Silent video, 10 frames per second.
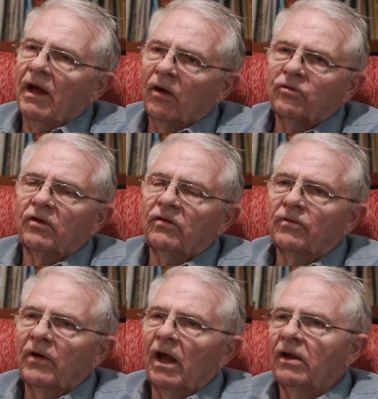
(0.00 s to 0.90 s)
Houchens
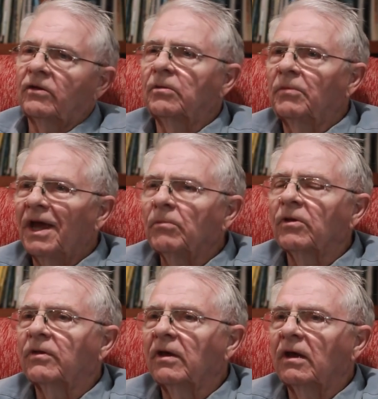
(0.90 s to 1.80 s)
Valley to
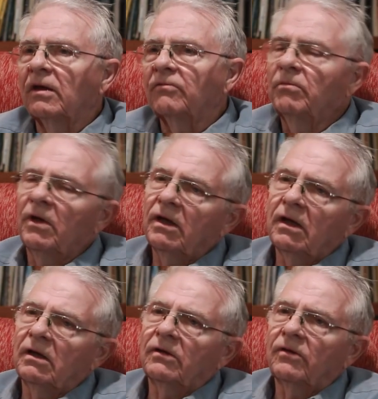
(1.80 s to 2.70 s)
Mammoth Cave,
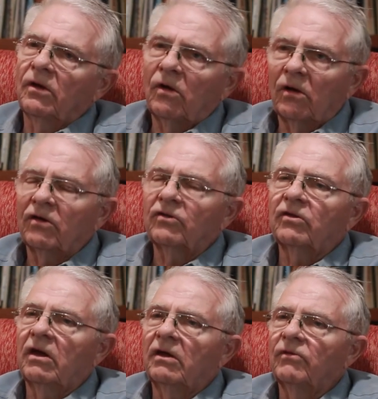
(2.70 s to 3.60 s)
making it the longest
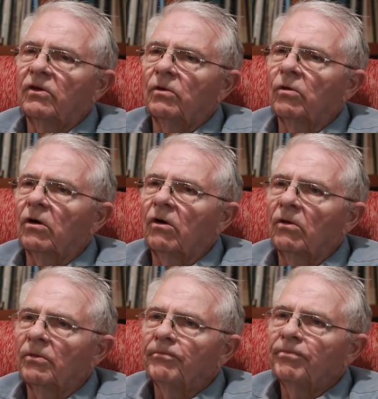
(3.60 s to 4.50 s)
cave in the
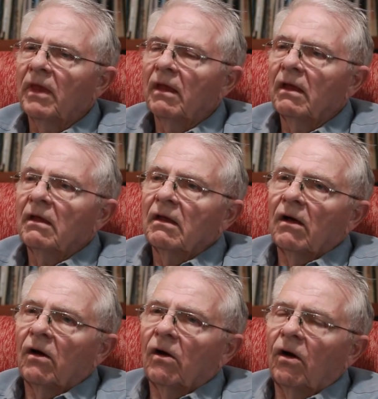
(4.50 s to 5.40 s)
world.
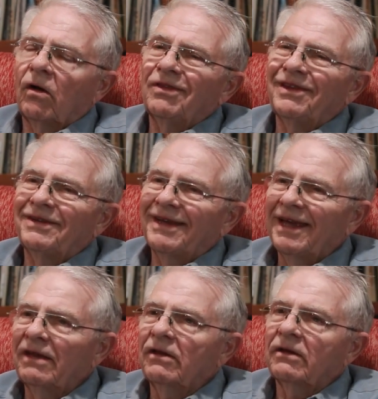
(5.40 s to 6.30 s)
On the
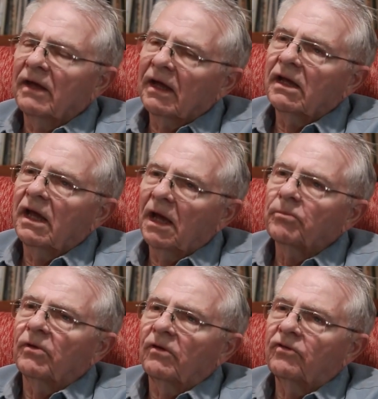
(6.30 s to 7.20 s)
day that that
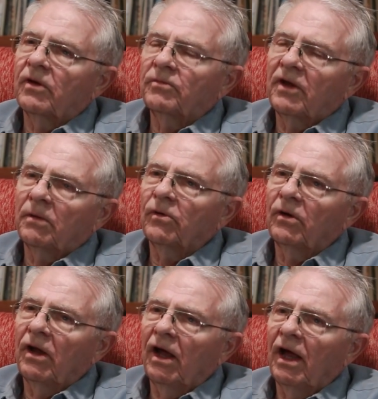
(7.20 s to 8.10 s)
happened, September
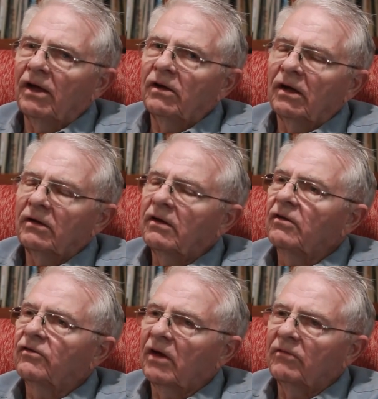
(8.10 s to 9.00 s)
9,
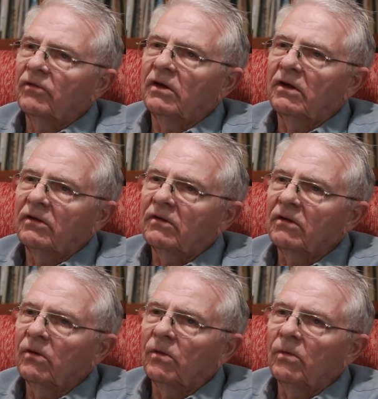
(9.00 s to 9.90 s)

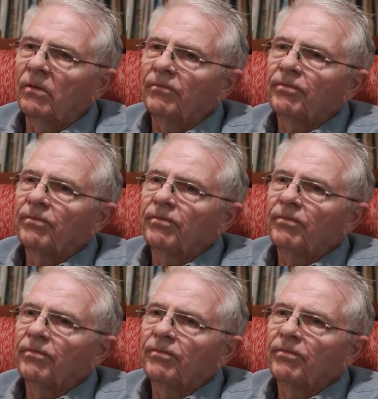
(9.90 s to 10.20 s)
1972,